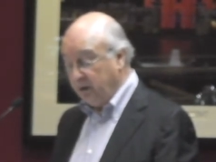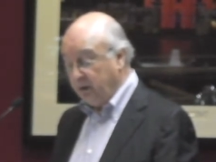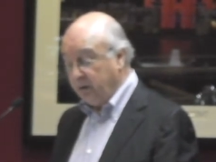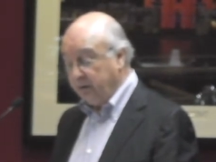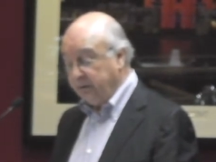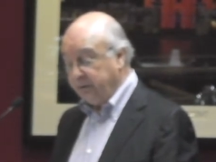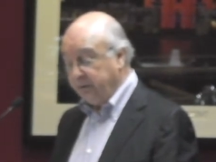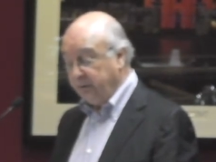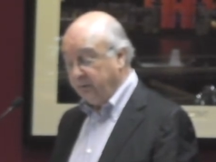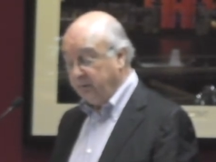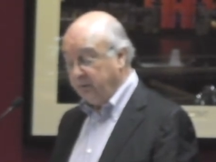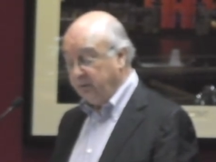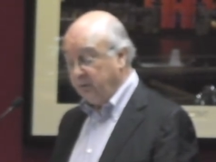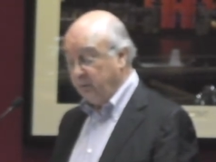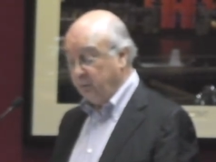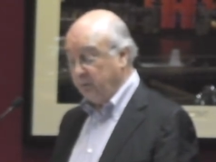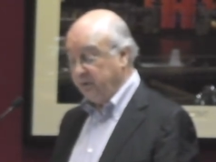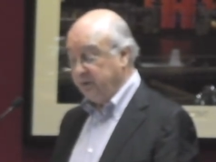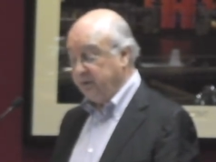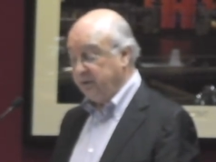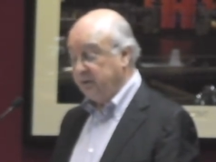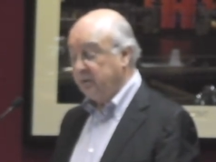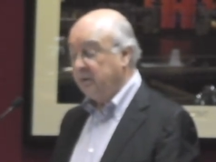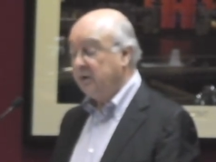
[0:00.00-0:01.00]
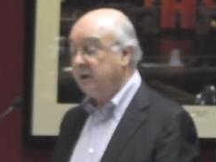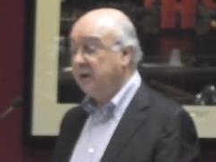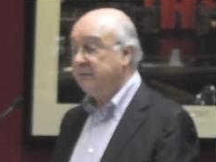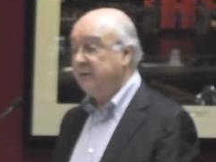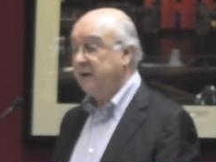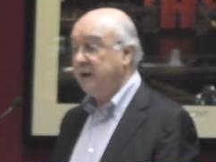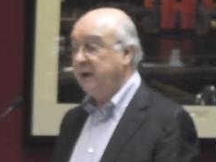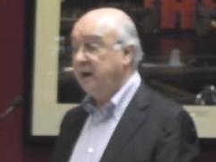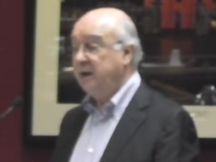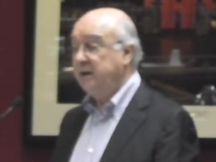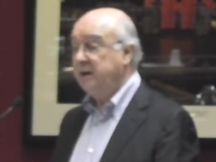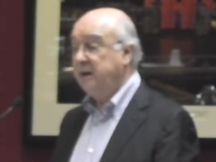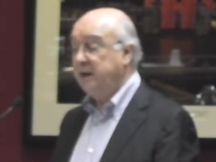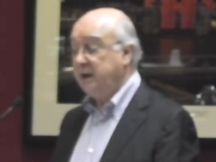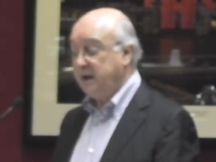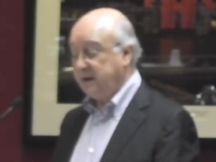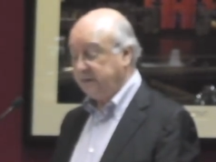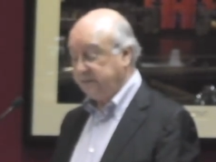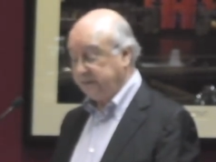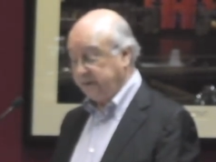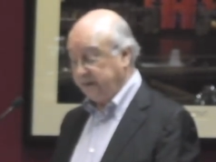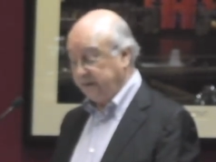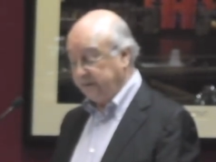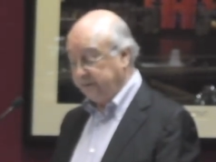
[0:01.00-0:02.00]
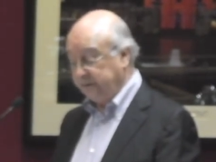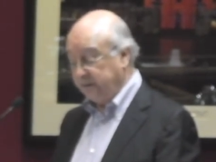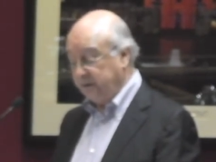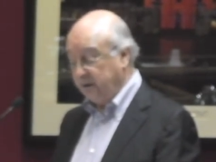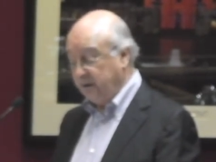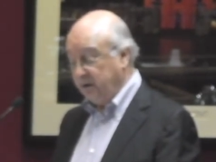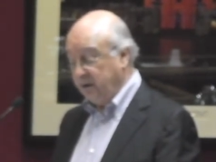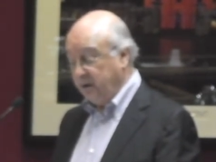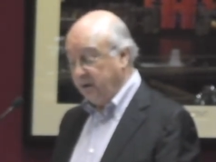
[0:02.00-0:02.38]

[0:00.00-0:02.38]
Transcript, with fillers: Third, we do not have any access,